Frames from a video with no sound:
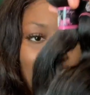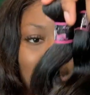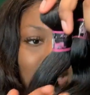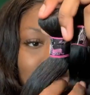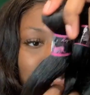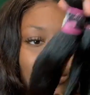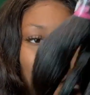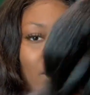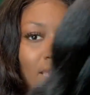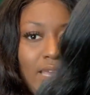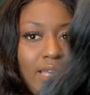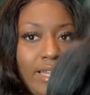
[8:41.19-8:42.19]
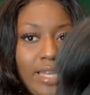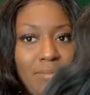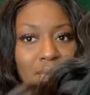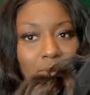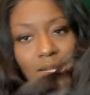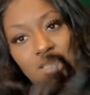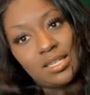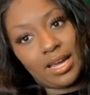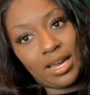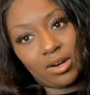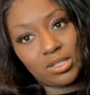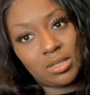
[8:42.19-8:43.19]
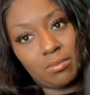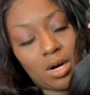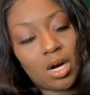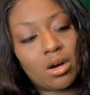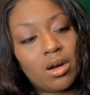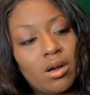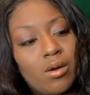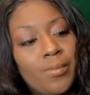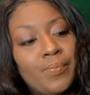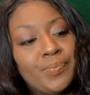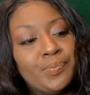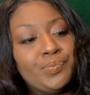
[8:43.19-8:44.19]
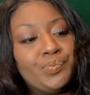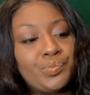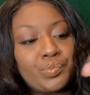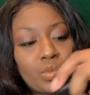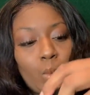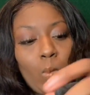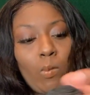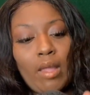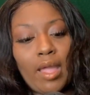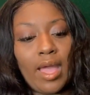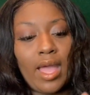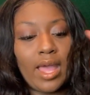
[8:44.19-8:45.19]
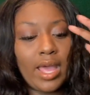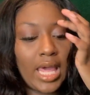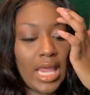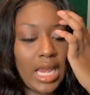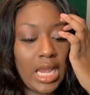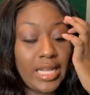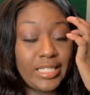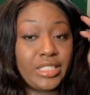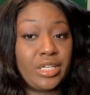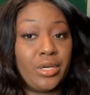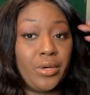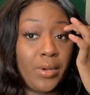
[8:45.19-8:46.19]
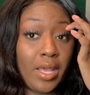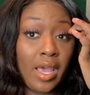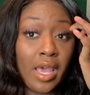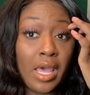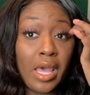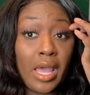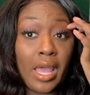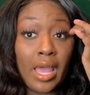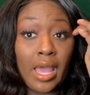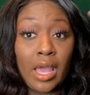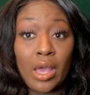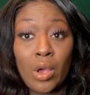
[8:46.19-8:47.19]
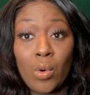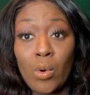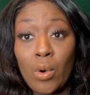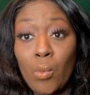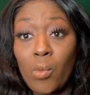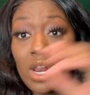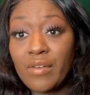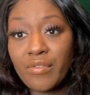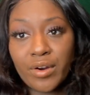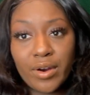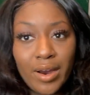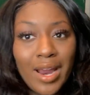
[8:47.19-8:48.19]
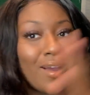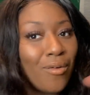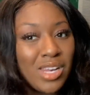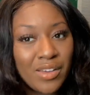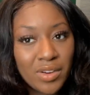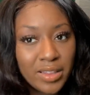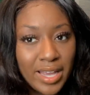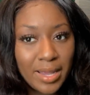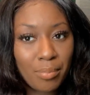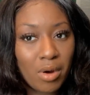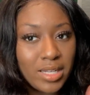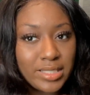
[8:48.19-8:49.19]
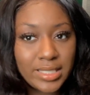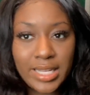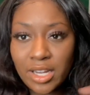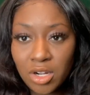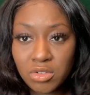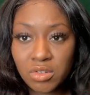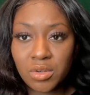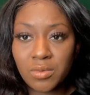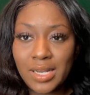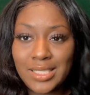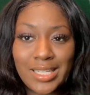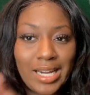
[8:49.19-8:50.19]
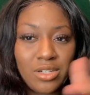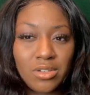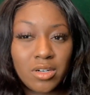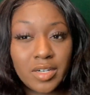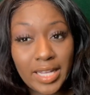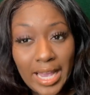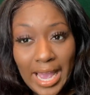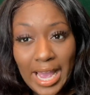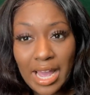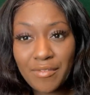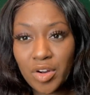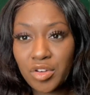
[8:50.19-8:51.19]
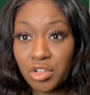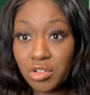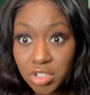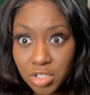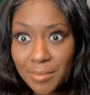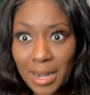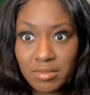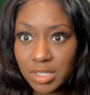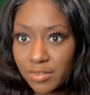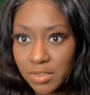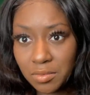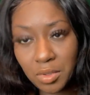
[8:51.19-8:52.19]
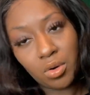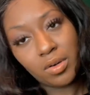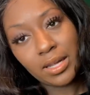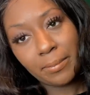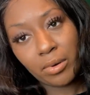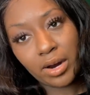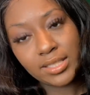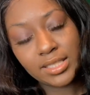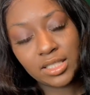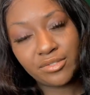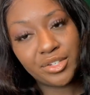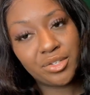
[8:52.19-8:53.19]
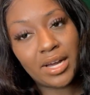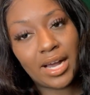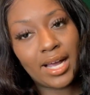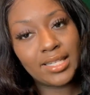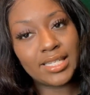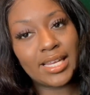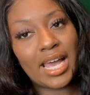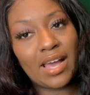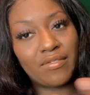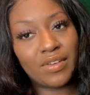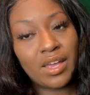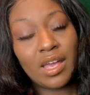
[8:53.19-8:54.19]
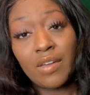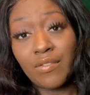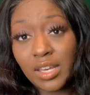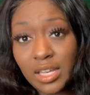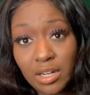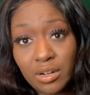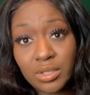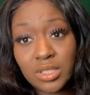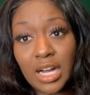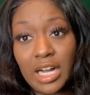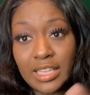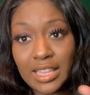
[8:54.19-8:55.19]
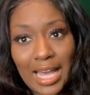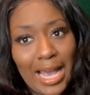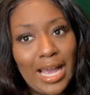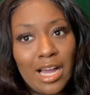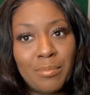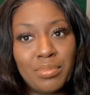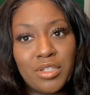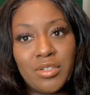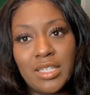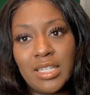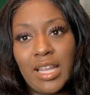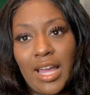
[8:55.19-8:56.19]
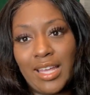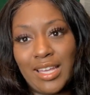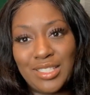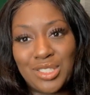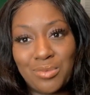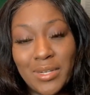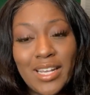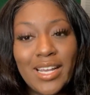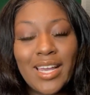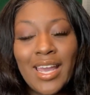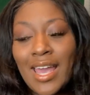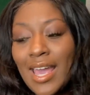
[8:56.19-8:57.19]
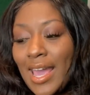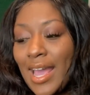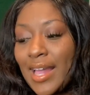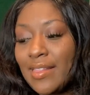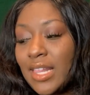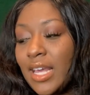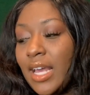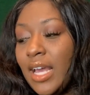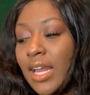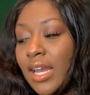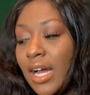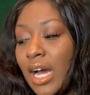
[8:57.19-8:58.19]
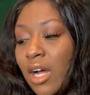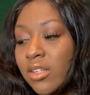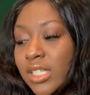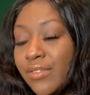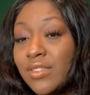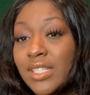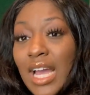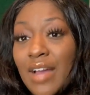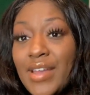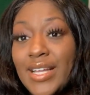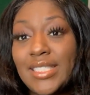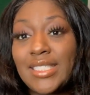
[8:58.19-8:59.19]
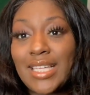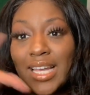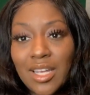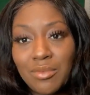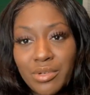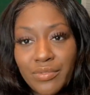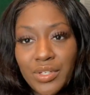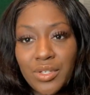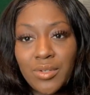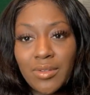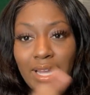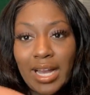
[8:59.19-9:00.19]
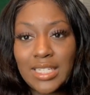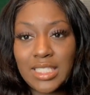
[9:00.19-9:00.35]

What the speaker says: this a wig like maybe tonight or tomorrow. And so whatever like process I go through the wigs that I don't already have on YouTube, I'll definitely record that process for you guys and have videos on that uploaded like each week. And then I'll definitely have a second review like I did